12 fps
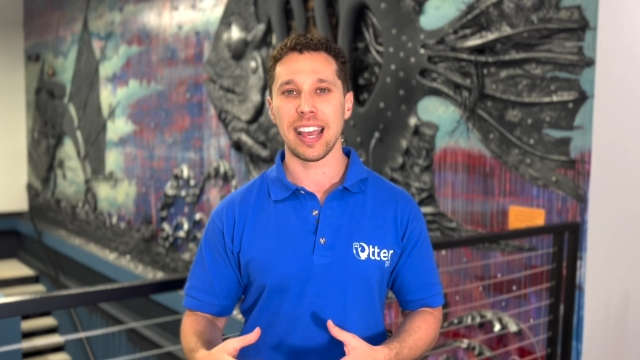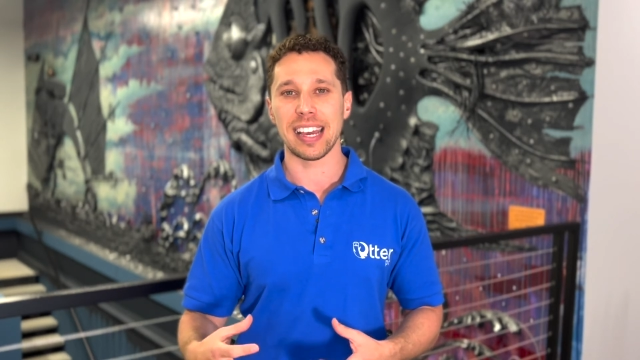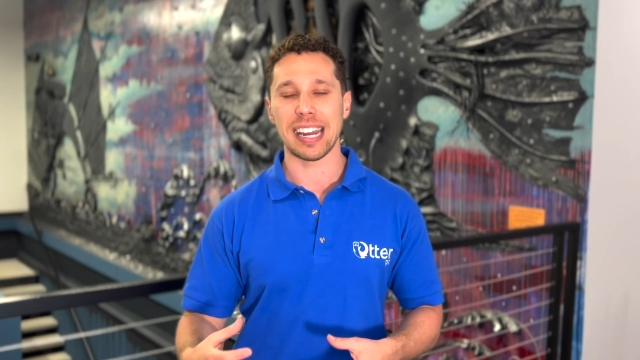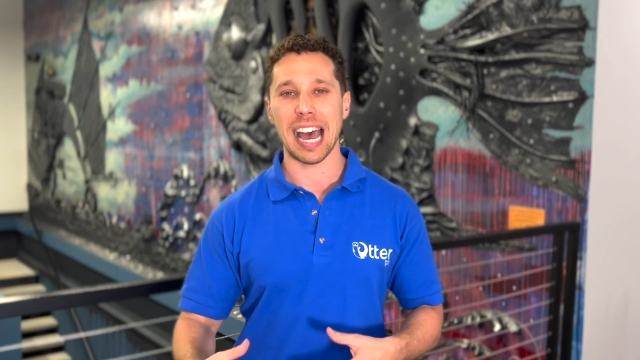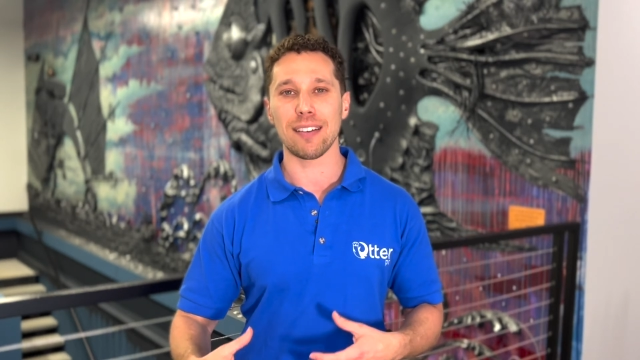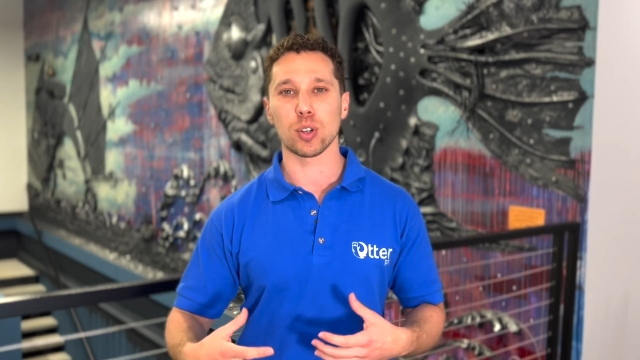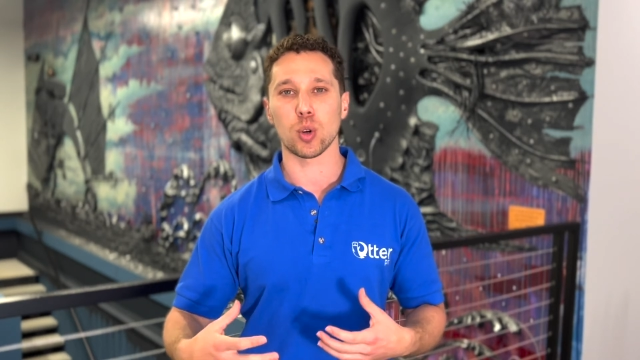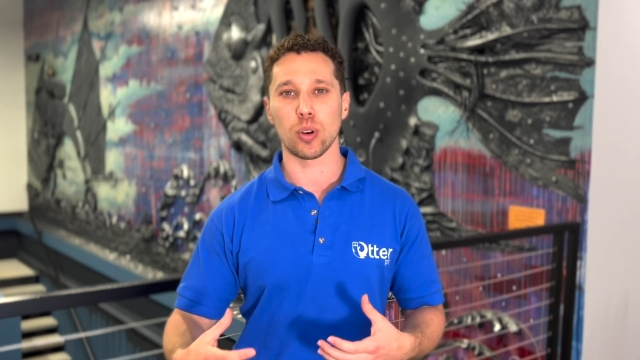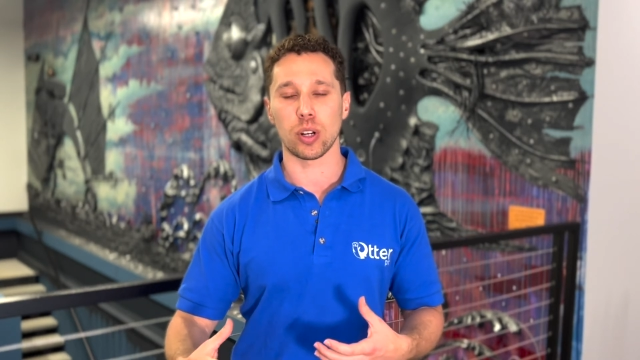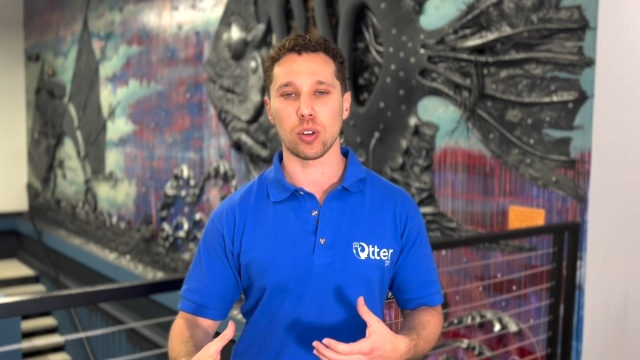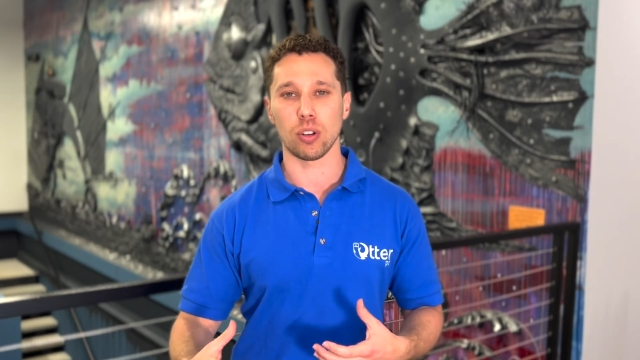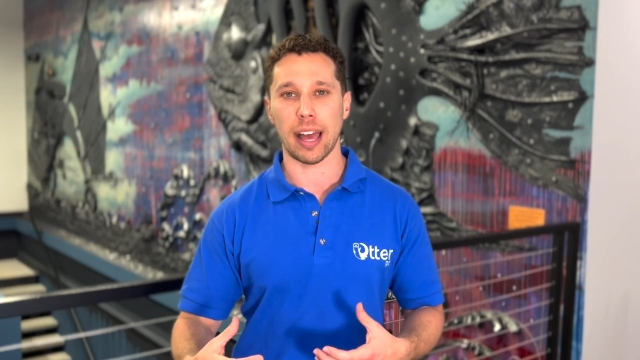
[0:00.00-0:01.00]
and have a
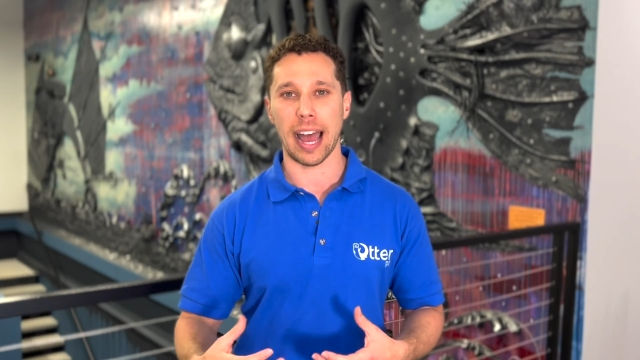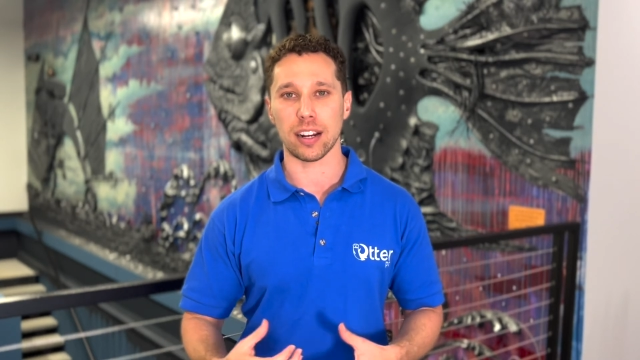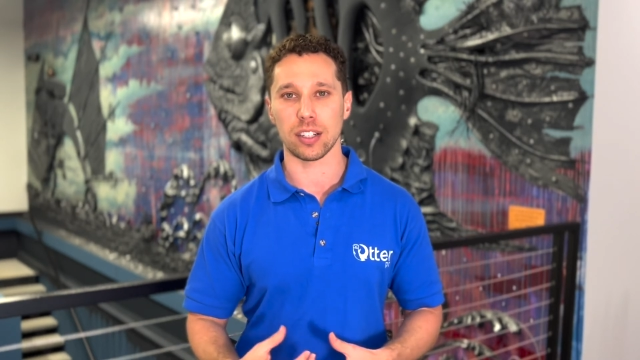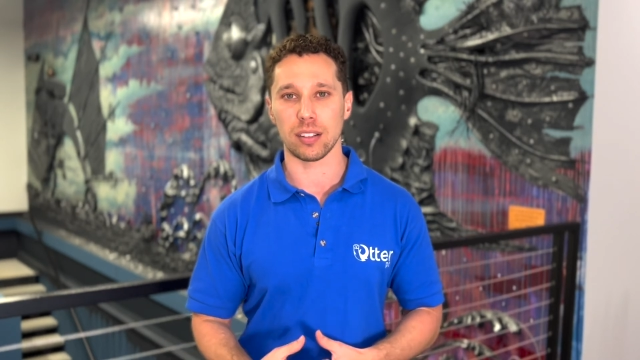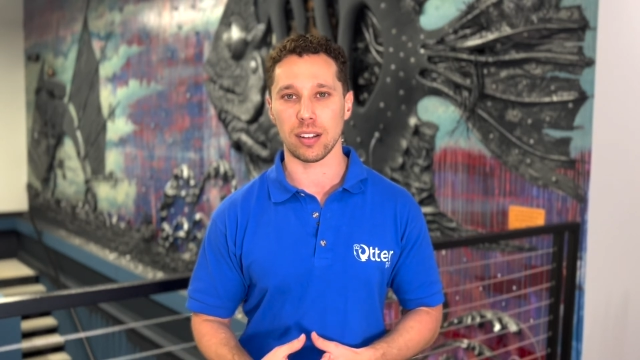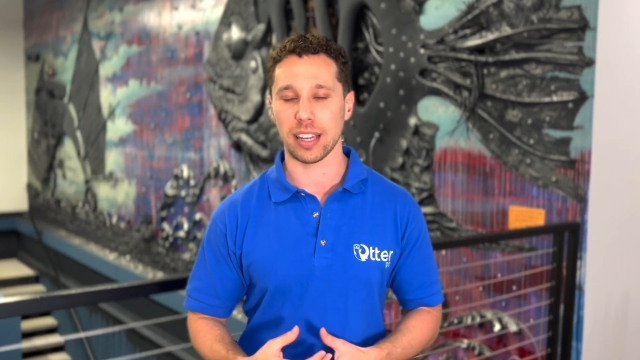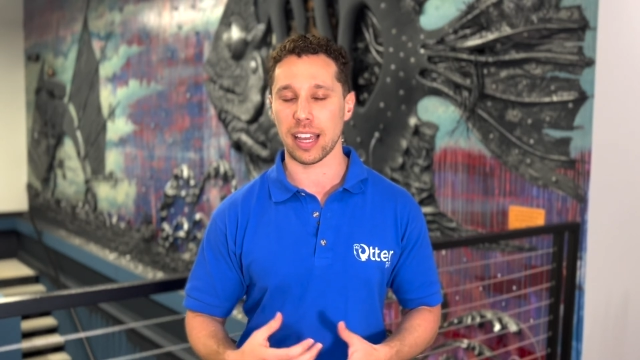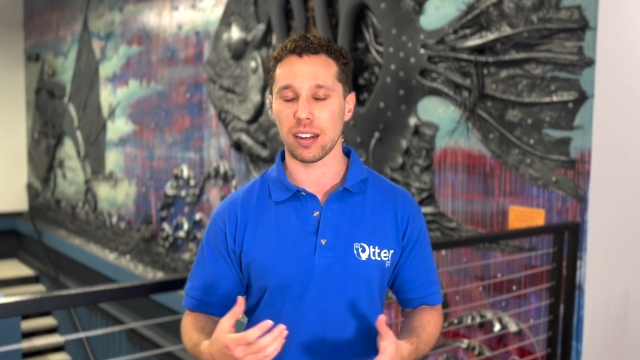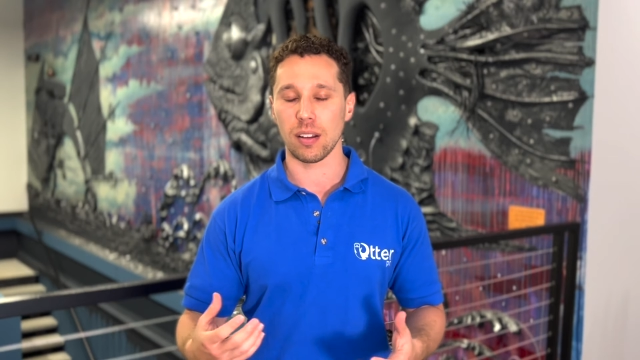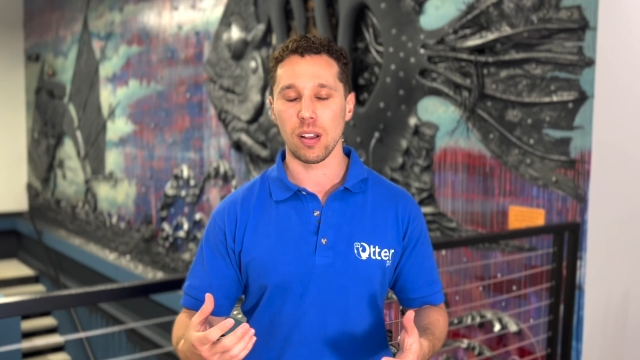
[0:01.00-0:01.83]
critical action. Again,